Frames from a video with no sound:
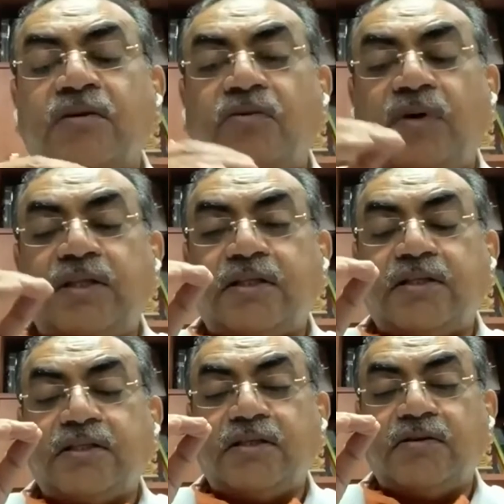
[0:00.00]
when
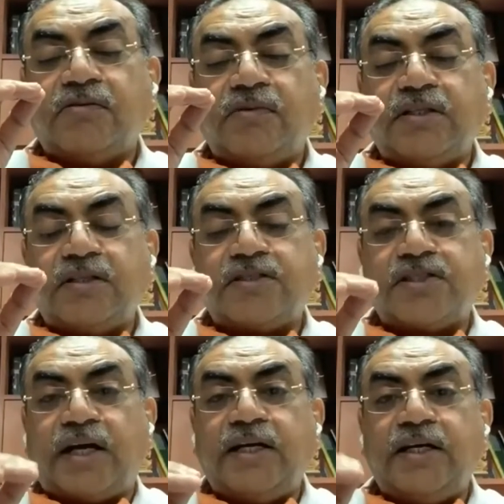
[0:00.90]
the
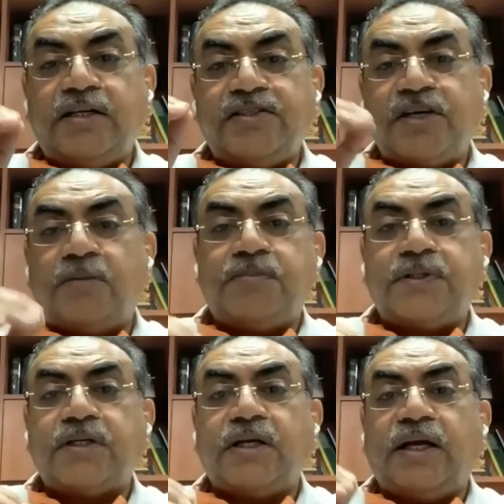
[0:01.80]
child
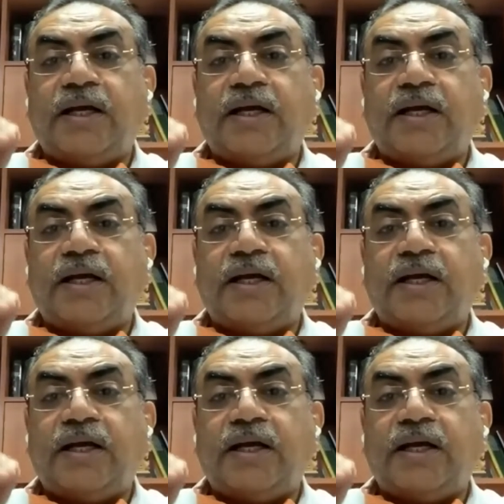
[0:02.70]
jumped